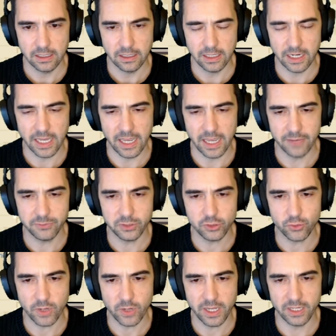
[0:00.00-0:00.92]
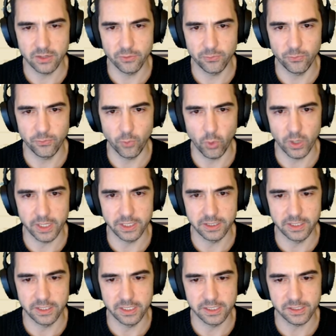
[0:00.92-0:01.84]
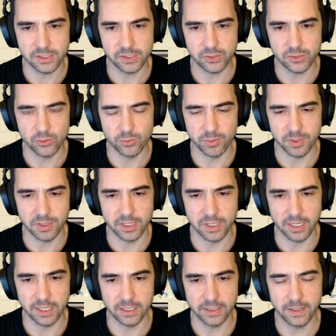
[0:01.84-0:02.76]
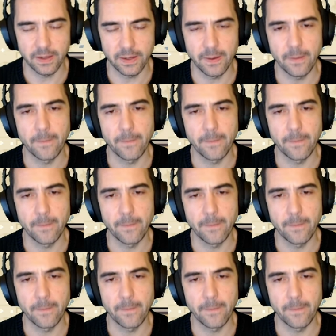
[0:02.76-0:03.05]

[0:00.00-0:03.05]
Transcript: And I have to try and avoid this stupid thing.